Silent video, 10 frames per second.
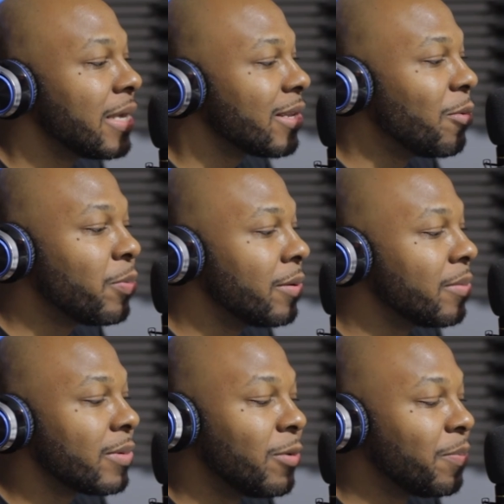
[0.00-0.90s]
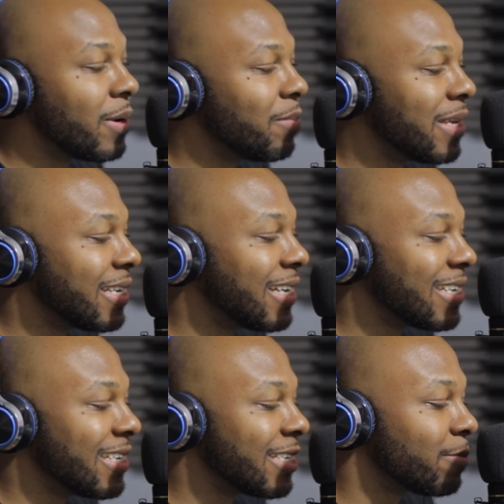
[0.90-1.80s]
put me, don't joints, put, don't put me in none
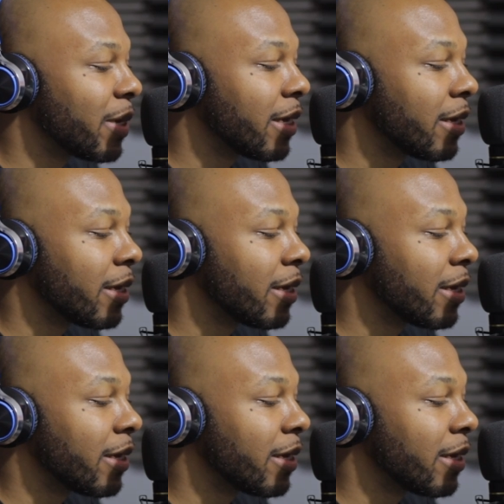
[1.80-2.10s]
of this, man.